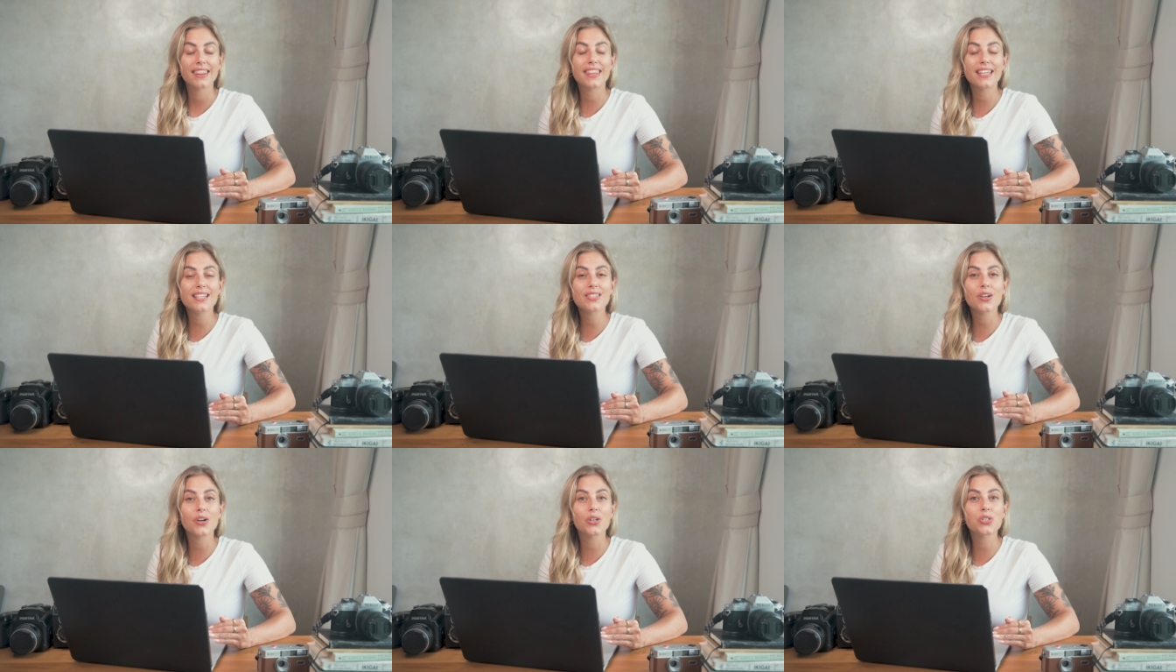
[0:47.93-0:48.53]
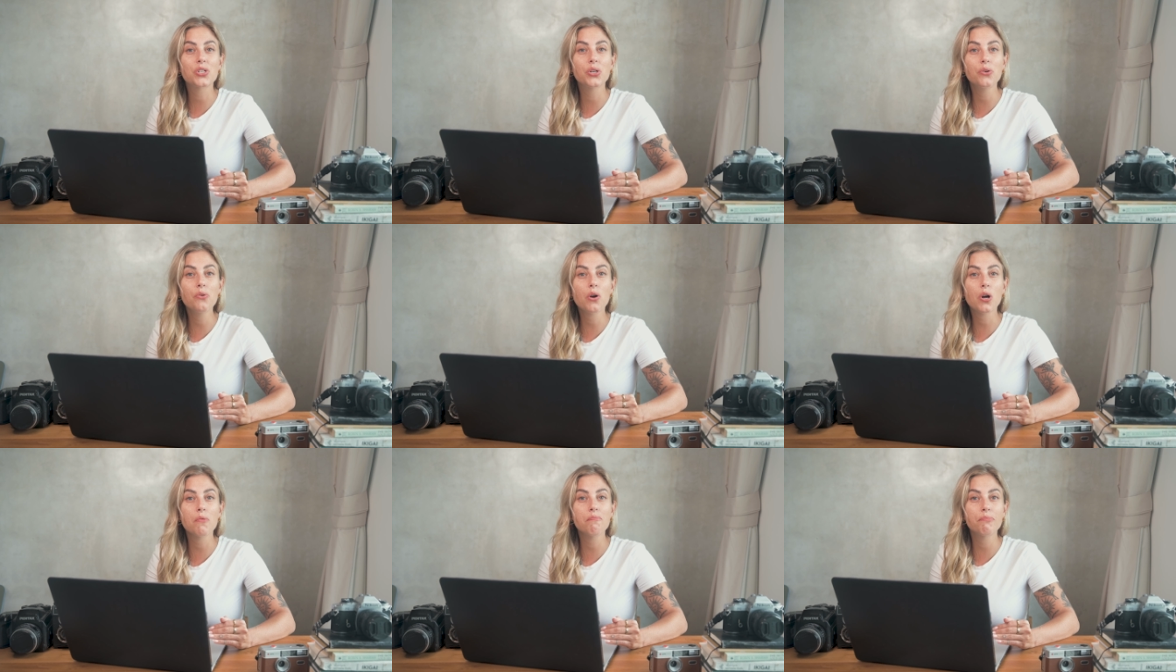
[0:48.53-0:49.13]
These are
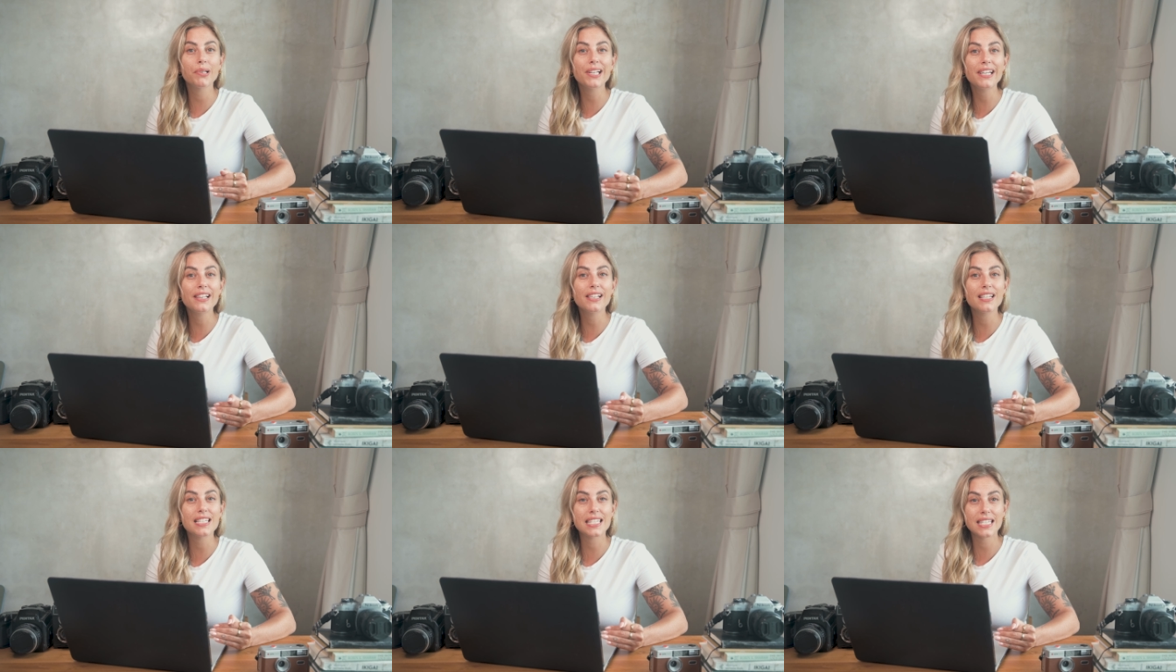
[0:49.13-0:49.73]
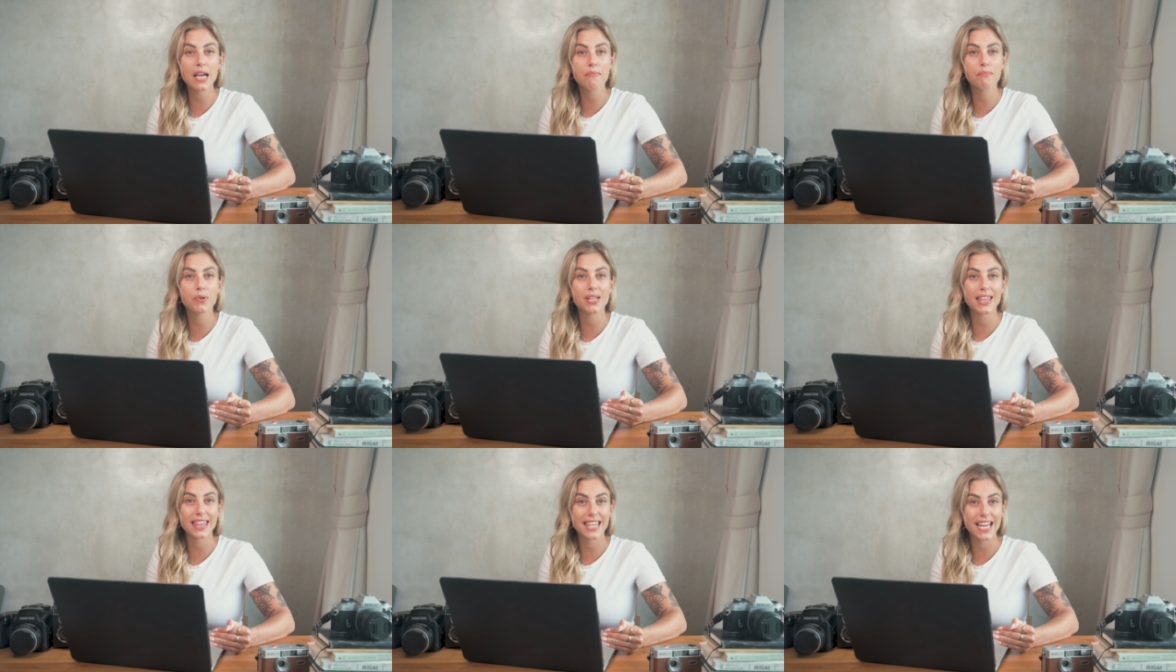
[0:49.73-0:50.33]
two completely
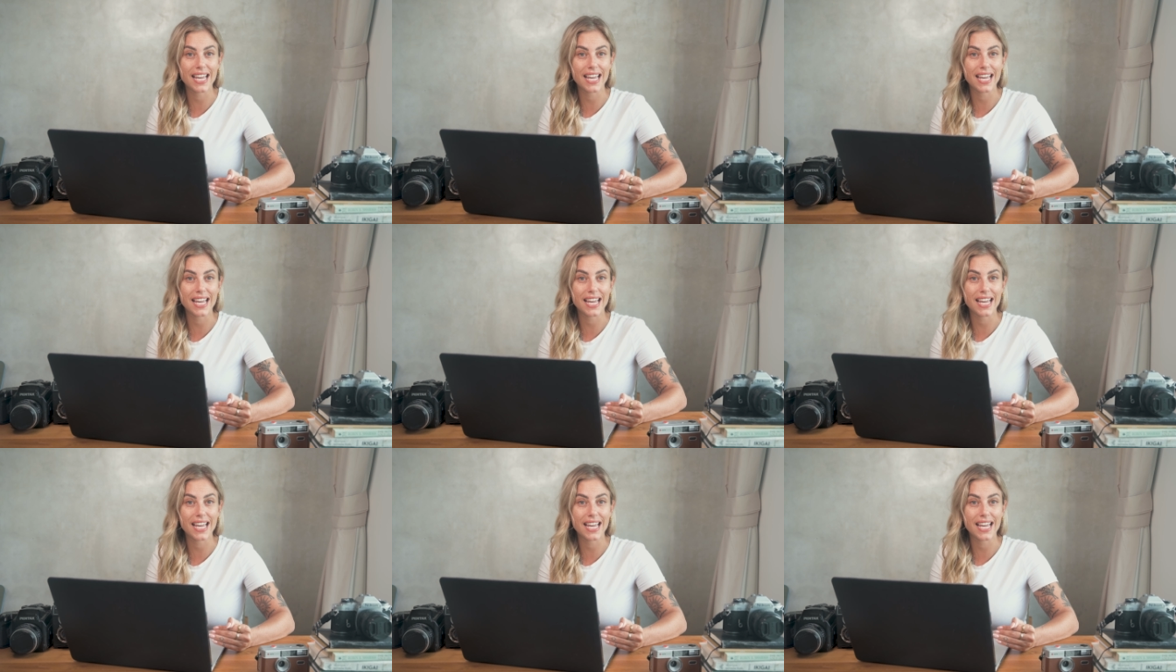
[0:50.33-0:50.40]
separate